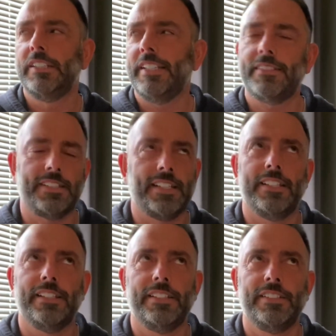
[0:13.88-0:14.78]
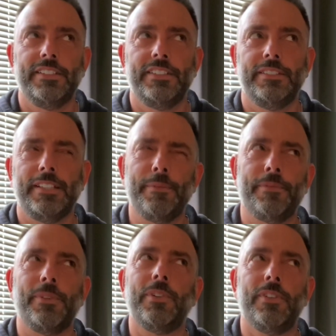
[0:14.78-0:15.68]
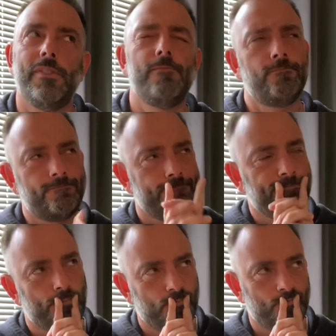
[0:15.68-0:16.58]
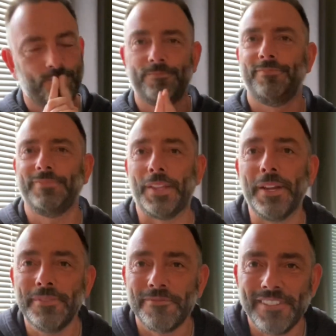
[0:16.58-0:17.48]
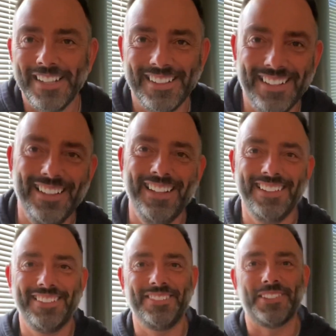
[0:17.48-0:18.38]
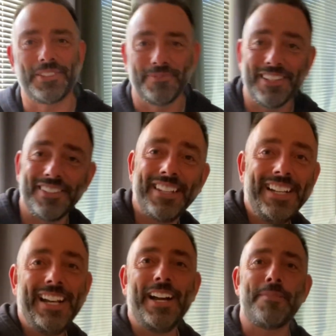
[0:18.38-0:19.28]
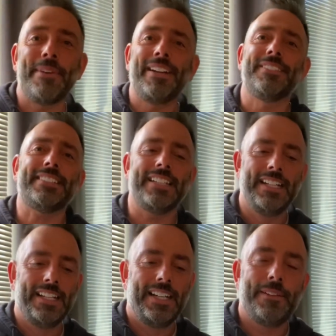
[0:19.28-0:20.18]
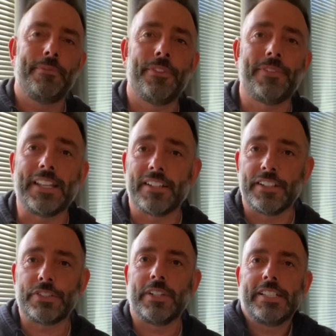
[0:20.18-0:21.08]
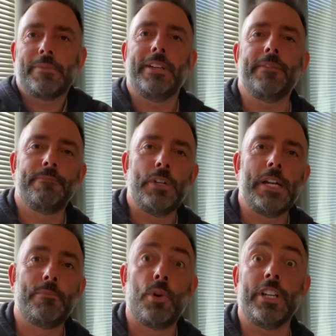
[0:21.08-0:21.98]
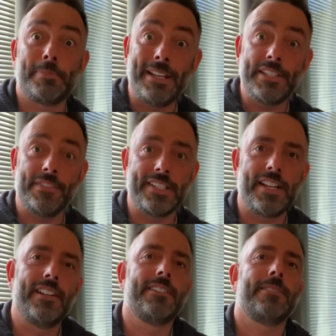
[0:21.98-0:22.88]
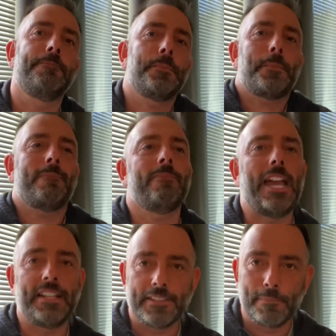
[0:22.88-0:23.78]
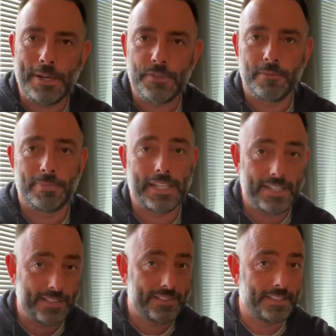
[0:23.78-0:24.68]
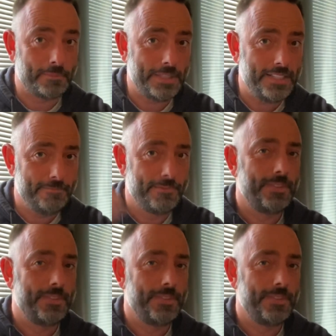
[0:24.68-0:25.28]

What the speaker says: Hello, lost the plot. About the fact that I tried to make more expensive guitars, and as a bedroom player like me,